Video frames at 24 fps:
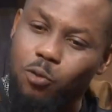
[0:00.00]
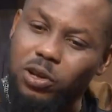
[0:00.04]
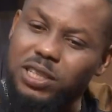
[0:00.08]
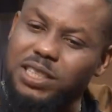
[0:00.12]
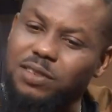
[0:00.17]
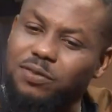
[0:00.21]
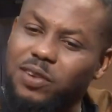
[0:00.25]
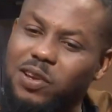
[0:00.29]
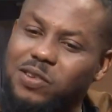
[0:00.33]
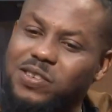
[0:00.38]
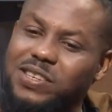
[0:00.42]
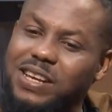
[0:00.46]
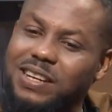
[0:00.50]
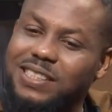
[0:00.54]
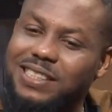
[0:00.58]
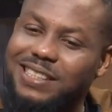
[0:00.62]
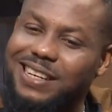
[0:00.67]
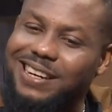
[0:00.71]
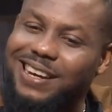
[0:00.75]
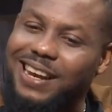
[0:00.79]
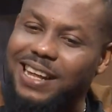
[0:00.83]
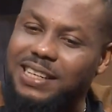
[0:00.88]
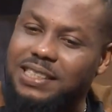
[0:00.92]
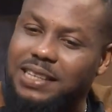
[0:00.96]
What if they sent the
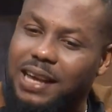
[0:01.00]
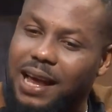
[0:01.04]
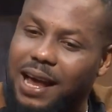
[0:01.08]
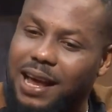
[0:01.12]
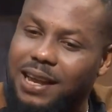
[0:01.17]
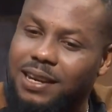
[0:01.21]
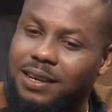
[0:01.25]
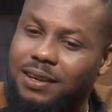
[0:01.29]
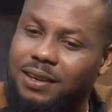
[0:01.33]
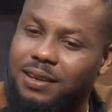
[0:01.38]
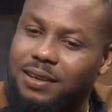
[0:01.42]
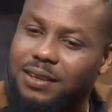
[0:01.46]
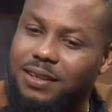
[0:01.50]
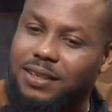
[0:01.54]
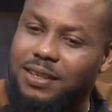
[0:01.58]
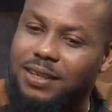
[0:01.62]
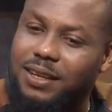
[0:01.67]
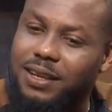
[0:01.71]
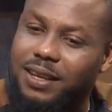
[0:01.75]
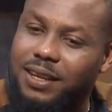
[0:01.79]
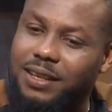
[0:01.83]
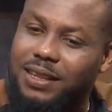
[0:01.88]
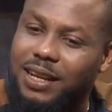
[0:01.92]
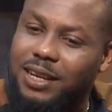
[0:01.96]
letter and
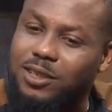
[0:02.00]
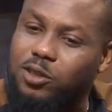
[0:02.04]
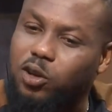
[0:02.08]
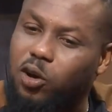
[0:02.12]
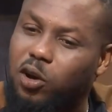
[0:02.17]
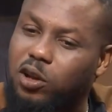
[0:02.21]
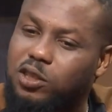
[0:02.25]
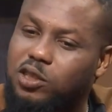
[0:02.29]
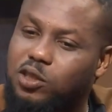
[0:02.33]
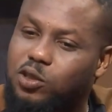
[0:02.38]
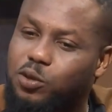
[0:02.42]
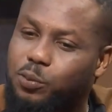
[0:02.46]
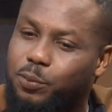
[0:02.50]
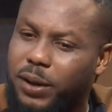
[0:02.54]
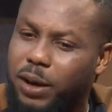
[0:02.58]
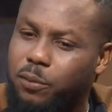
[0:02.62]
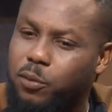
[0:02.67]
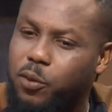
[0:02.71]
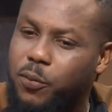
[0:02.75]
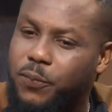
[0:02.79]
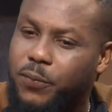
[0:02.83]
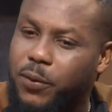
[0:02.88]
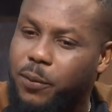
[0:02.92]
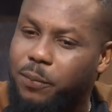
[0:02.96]
it has not got to Brymo
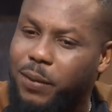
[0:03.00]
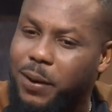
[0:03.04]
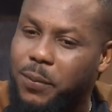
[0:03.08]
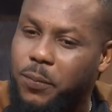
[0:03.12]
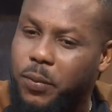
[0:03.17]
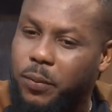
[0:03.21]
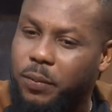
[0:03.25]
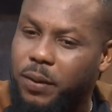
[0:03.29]
proper?